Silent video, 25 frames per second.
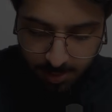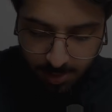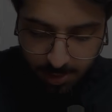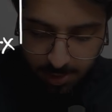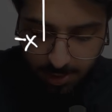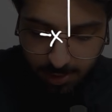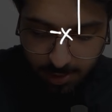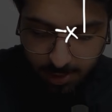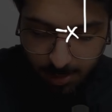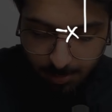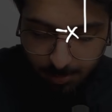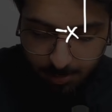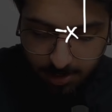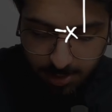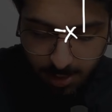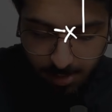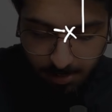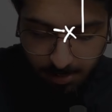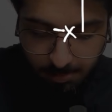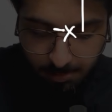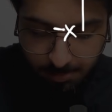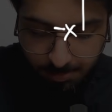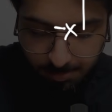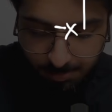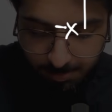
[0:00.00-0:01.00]
It comes
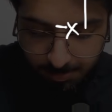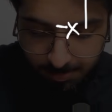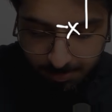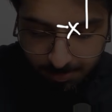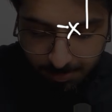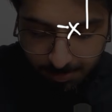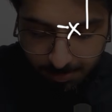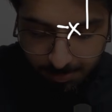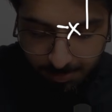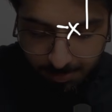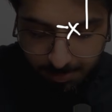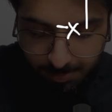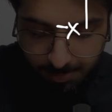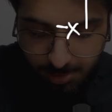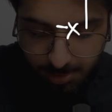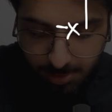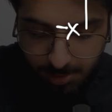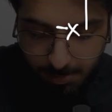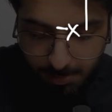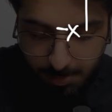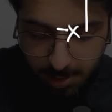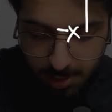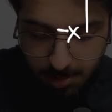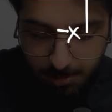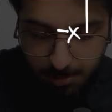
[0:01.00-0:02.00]
down to
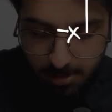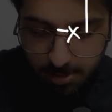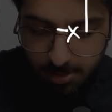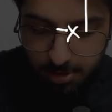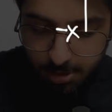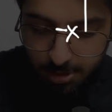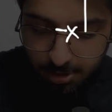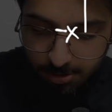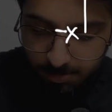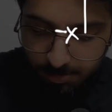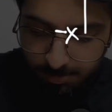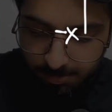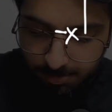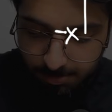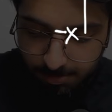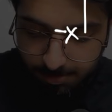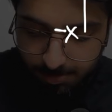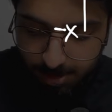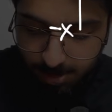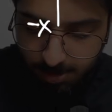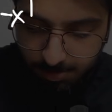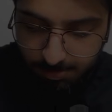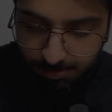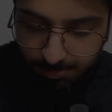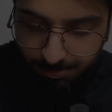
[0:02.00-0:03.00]
the mean position,
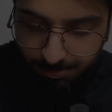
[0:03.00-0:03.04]
right?